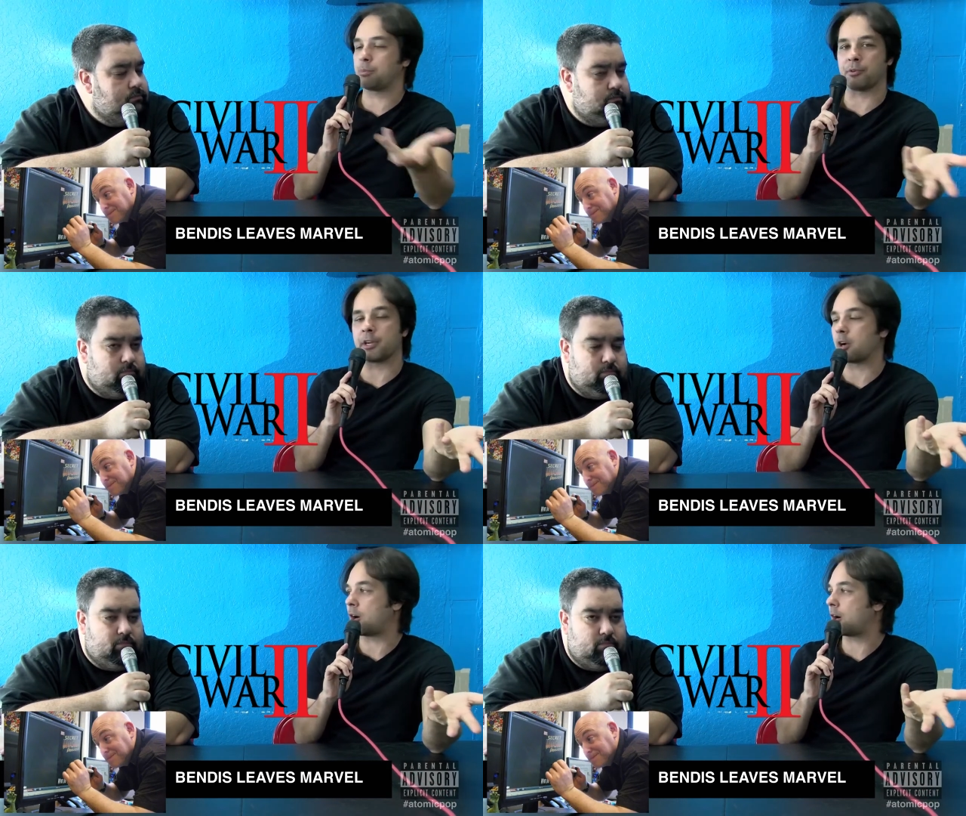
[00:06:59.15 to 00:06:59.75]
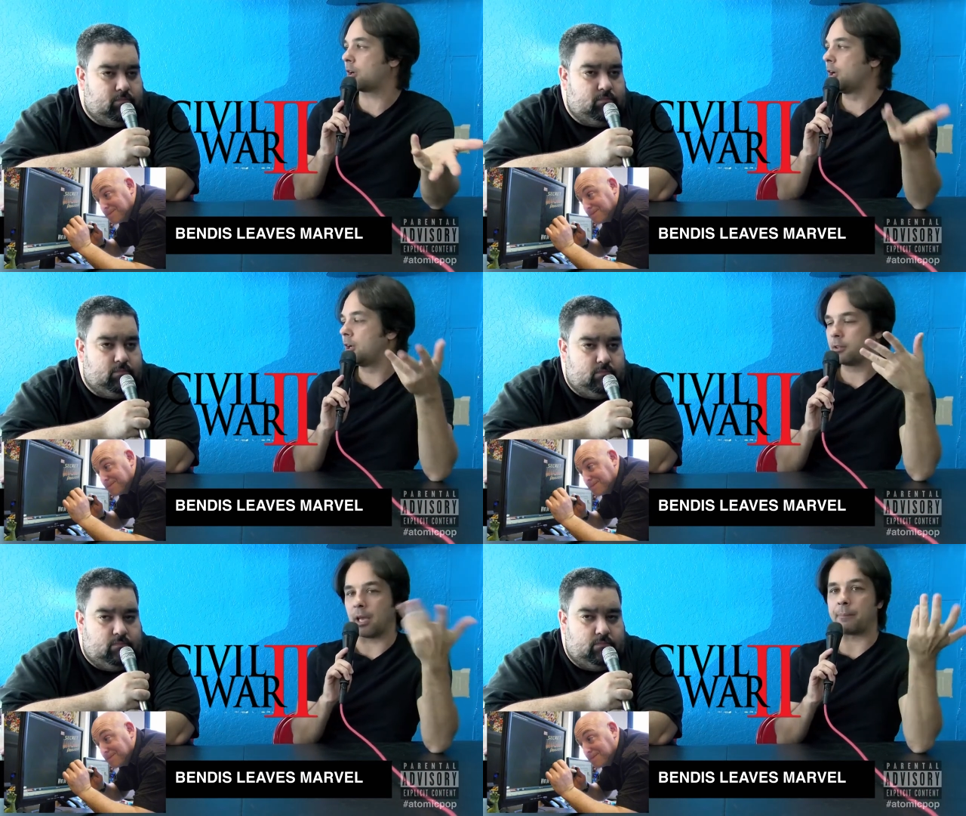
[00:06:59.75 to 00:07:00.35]
Speaker 1: precog
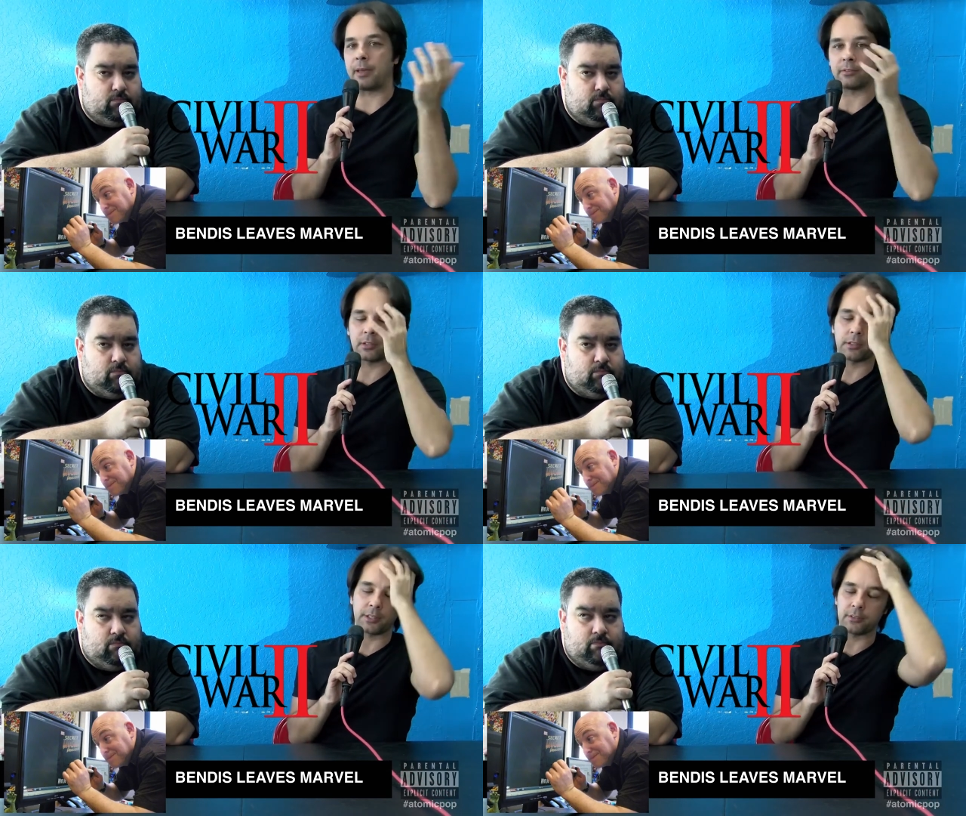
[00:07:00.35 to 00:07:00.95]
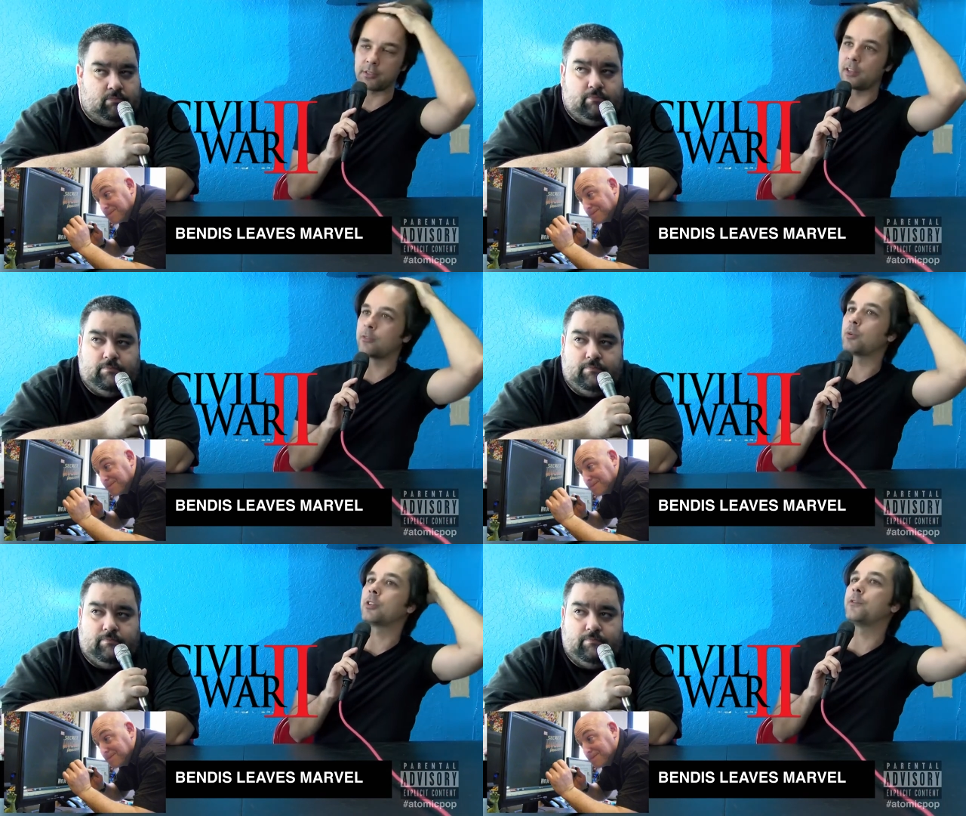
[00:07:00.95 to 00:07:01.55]
that basically says what the